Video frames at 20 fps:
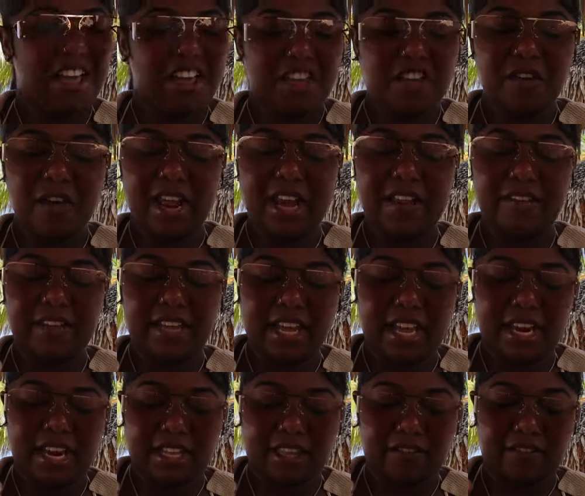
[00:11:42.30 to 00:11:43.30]
you ain't even
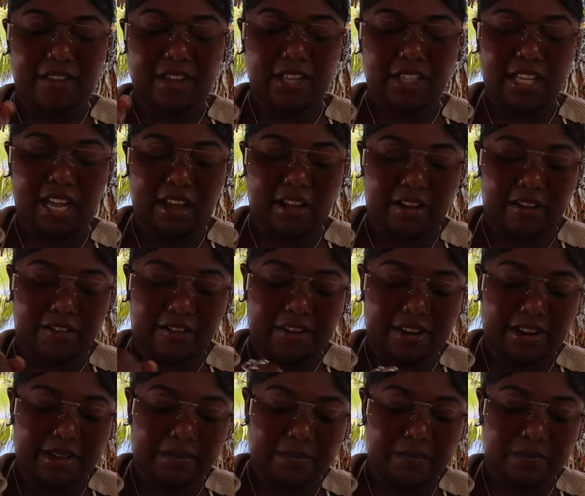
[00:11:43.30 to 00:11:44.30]
getting nothing for your taco,
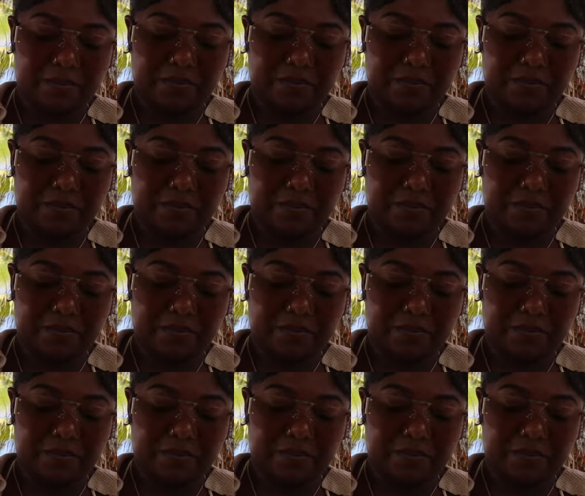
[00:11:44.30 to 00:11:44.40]
friend.